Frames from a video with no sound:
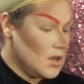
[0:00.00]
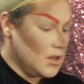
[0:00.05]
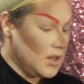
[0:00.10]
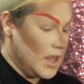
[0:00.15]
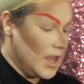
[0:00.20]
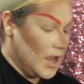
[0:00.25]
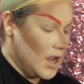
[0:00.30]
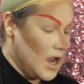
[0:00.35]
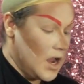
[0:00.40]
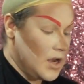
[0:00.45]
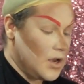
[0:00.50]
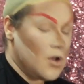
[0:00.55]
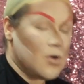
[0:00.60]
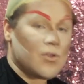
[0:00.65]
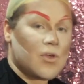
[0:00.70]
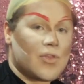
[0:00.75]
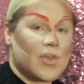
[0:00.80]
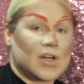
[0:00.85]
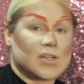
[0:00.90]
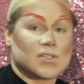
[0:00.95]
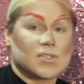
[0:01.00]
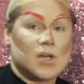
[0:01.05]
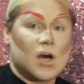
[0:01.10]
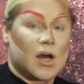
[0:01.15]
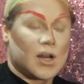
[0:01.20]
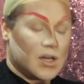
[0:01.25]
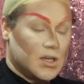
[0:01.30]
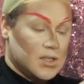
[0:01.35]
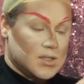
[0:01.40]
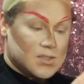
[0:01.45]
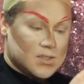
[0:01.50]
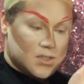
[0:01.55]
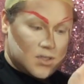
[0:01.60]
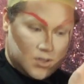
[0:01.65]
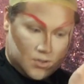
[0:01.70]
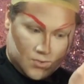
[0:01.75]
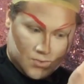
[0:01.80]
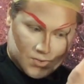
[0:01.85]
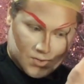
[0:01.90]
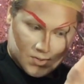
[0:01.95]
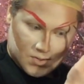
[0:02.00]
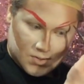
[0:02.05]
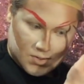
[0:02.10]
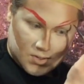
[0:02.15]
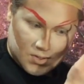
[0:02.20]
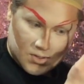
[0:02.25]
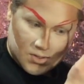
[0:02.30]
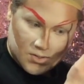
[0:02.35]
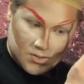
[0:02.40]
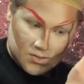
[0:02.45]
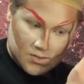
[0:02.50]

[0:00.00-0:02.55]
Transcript: I know that that's not an excuse